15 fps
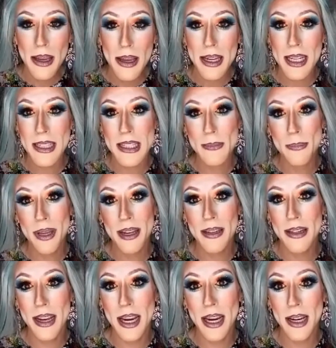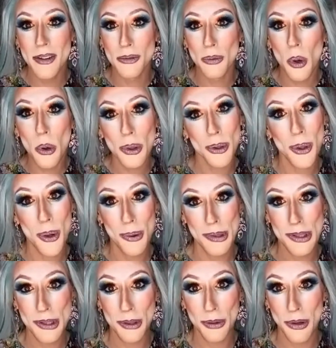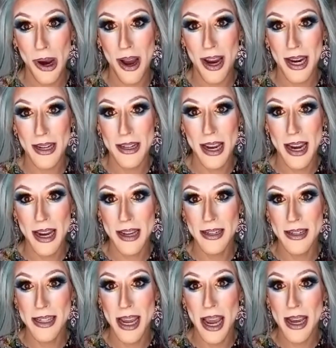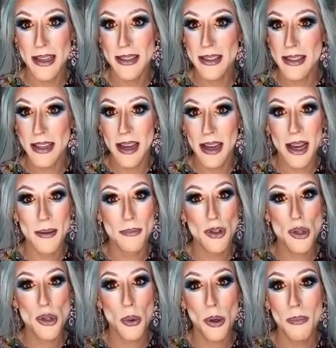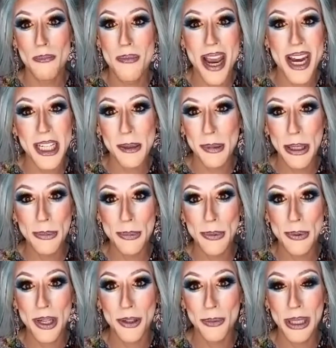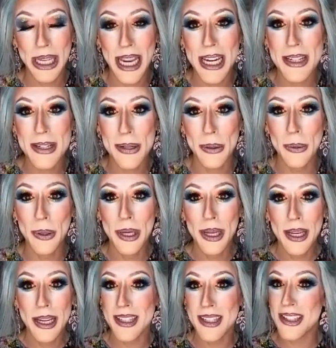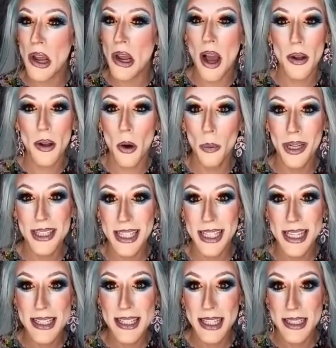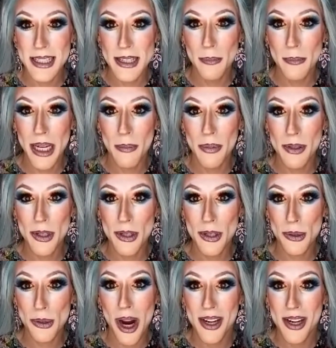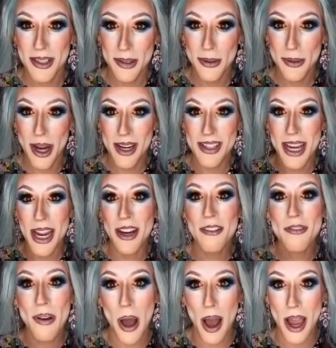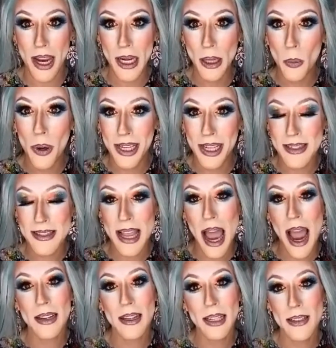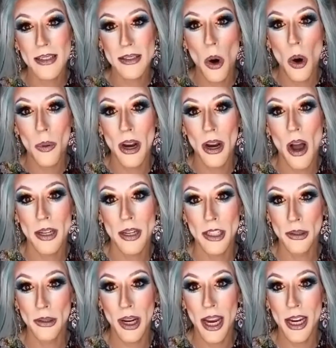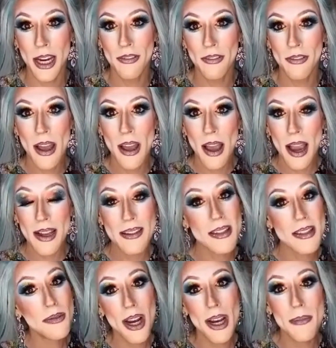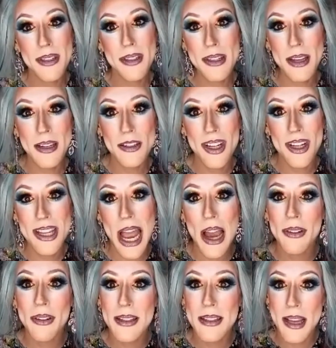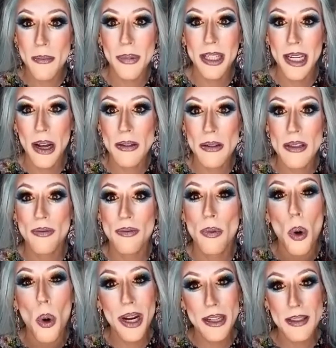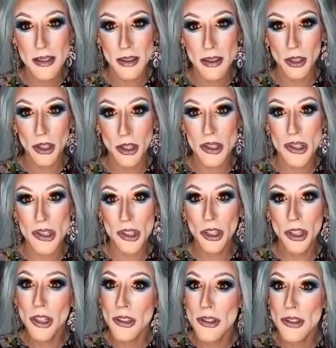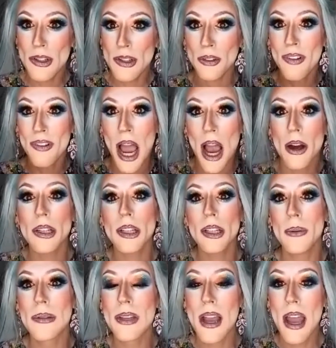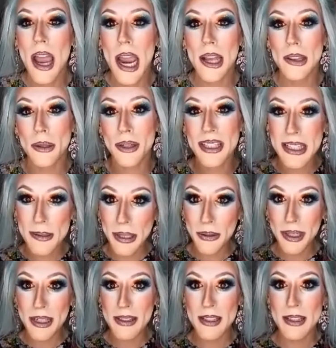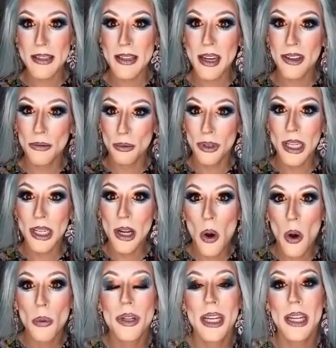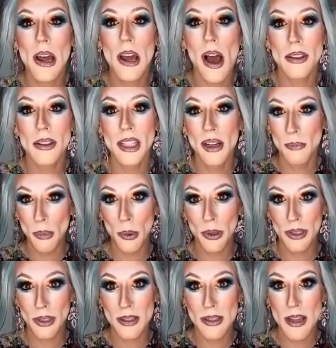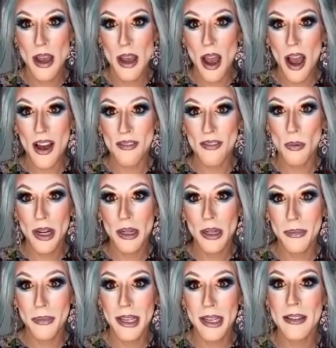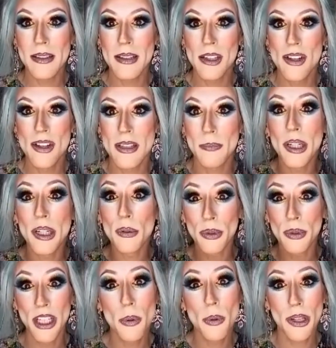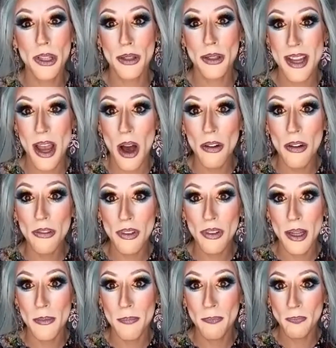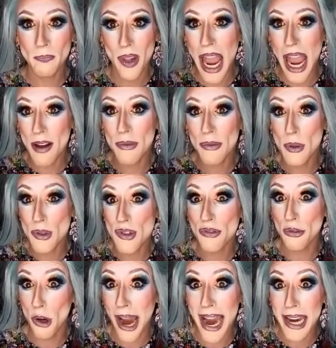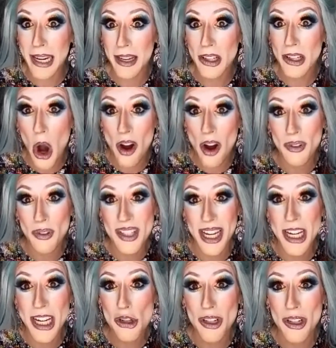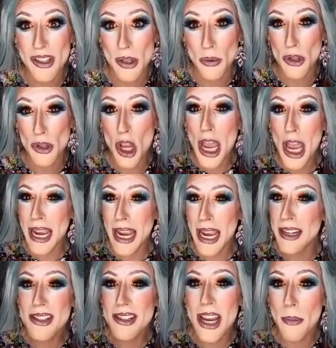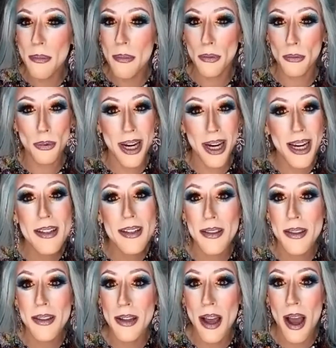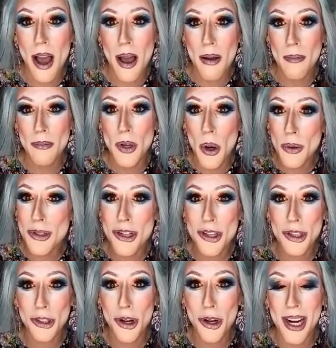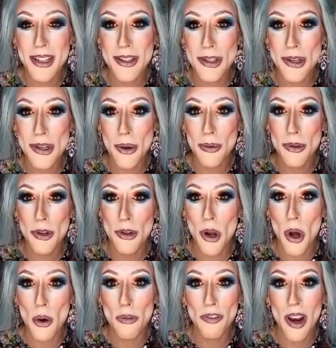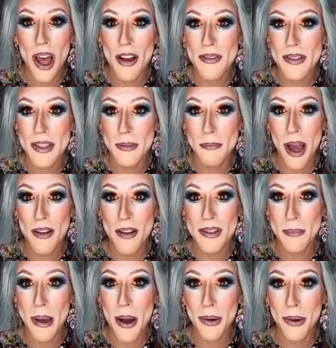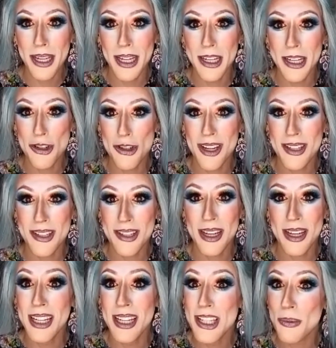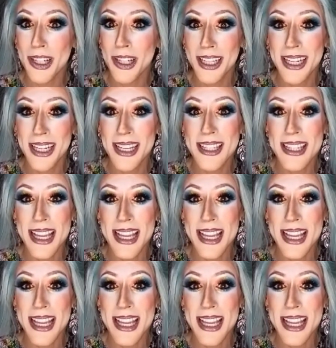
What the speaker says: It's been a roller coaster ride. And as I'm sure many people can relate to, it's not always easy to be able to try to identify what exactly is going on in your life. And sometimes just having somebody else voice their concerns, their values, and their experiences can really hone in on the importance of what it means to just be real with yourself and have those frank conversations, those in-depth, right to the nose to the grindstone, no fluffs and buffs about it. It's just, it is what it is.